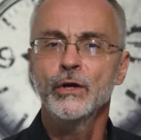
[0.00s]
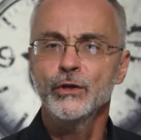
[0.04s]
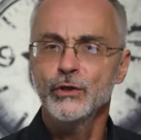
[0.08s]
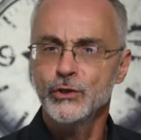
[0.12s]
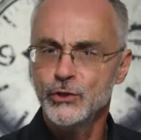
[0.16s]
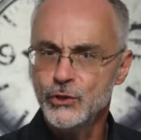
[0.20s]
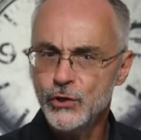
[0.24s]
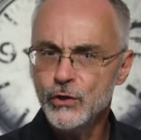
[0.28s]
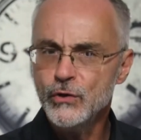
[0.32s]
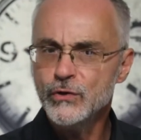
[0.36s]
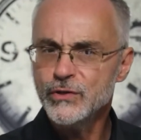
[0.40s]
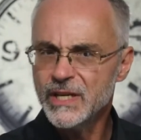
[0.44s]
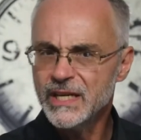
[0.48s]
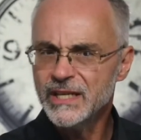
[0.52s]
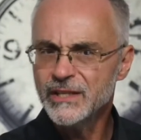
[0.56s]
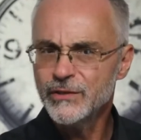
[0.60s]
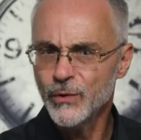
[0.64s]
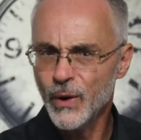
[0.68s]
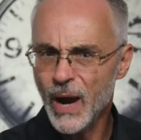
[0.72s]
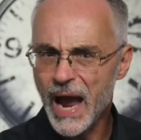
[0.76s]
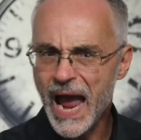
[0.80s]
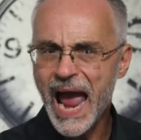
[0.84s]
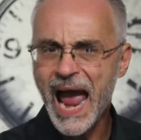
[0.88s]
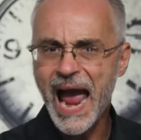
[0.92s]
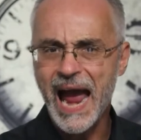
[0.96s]
Choosing
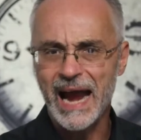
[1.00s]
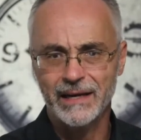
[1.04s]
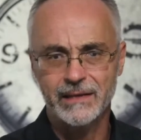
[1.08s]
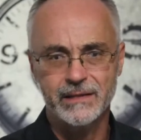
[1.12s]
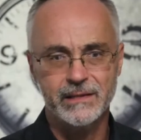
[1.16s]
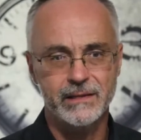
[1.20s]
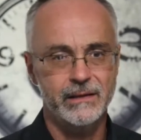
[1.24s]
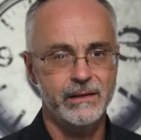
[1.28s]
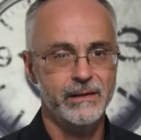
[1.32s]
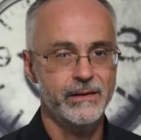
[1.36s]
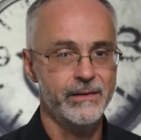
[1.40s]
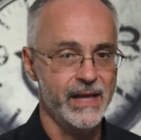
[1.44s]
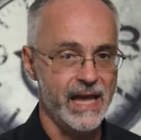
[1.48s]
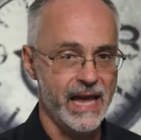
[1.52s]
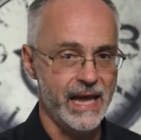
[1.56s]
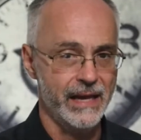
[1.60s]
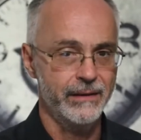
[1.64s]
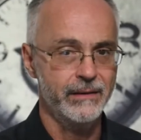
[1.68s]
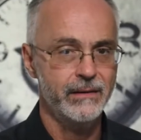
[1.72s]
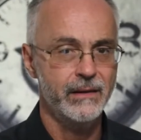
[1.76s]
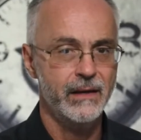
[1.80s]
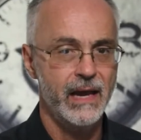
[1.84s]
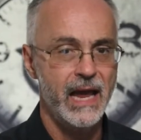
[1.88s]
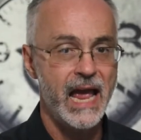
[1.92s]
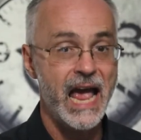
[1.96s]
to act,
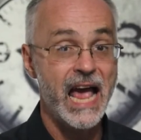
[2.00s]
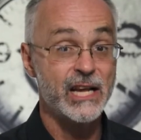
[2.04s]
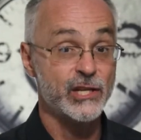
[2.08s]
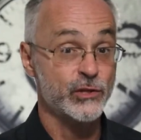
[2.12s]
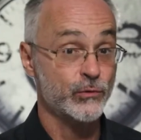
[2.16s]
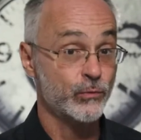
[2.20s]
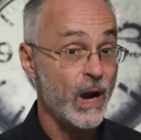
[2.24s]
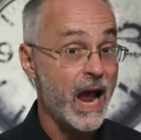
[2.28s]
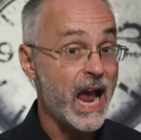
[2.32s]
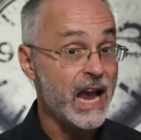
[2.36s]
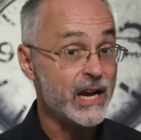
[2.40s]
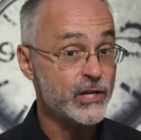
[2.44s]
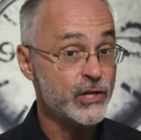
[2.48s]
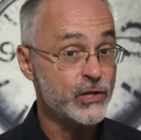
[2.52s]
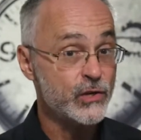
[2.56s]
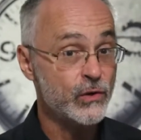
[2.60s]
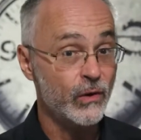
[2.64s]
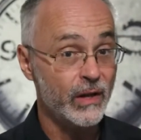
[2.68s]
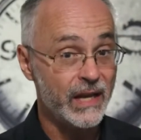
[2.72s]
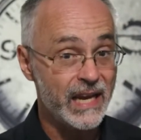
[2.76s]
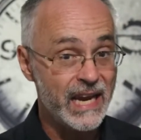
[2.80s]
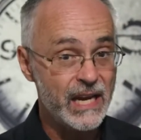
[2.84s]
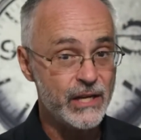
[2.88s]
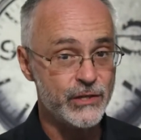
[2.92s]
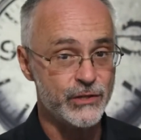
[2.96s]
then, as
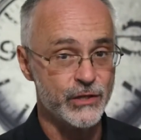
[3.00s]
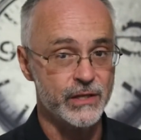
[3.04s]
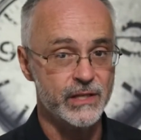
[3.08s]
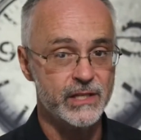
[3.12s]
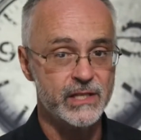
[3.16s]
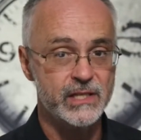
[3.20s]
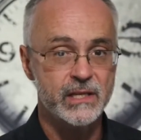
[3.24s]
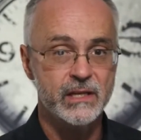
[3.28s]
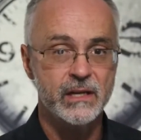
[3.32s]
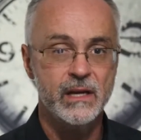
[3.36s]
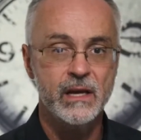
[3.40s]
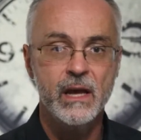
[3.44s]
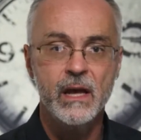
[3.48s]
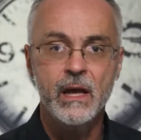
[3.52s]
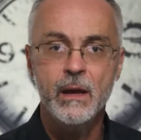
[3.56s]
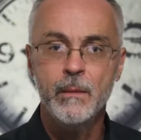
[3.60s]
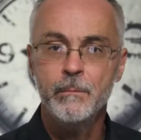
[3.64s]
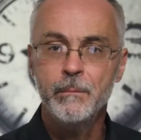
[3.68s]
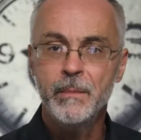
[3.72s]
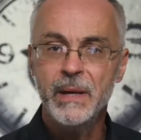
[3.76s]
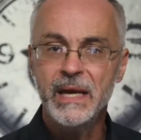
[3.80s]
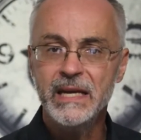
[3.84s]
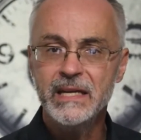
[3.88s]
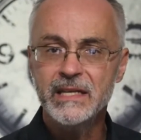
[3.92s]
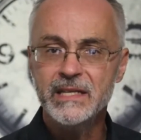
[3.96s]
rational agents
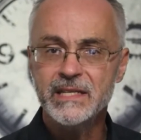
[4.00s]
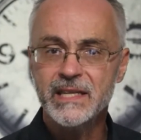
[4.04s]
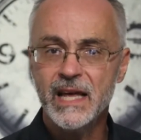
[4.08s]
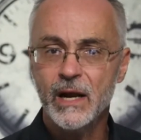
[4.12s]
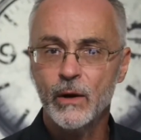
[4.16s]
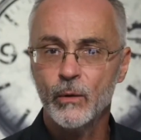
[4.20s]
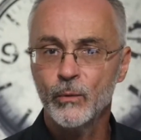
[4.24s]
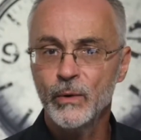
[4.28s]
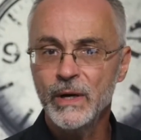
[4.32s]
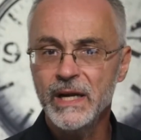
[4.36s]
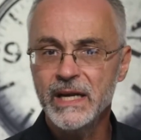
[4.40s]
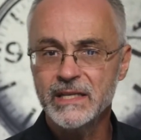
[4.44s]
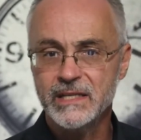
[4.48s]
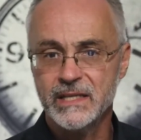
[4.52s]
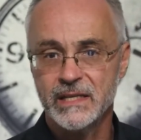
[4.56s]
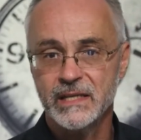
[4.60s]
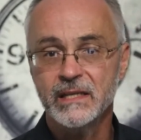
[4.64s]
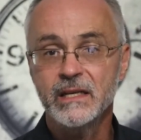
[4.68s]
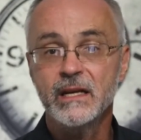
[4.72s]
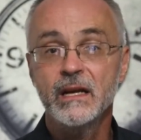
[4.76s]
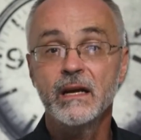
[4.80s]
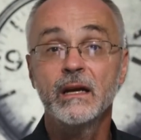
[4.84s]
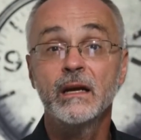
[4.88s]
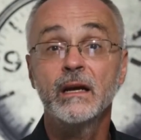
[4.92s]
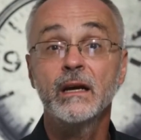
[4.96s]
means that
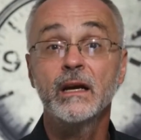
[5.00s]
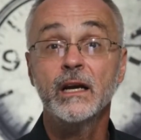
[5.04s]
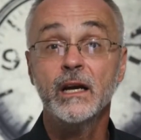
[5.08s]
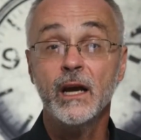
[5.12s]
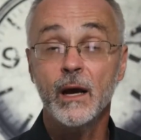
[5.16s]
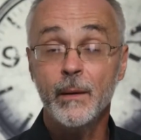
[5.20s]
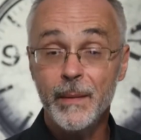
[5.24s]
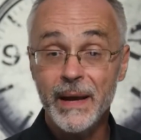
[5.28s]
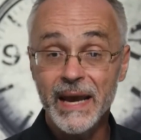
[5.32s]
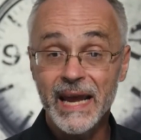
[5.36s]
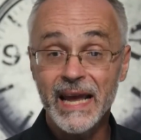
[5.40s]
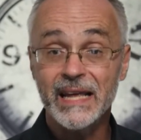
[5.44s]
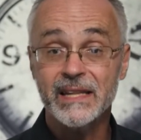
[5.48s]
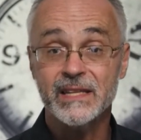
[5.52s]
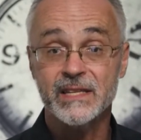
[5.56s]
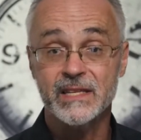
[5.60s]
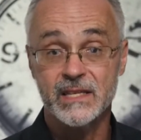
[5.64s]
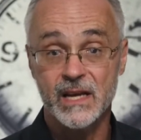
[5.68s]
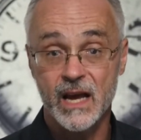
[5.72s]
reason commands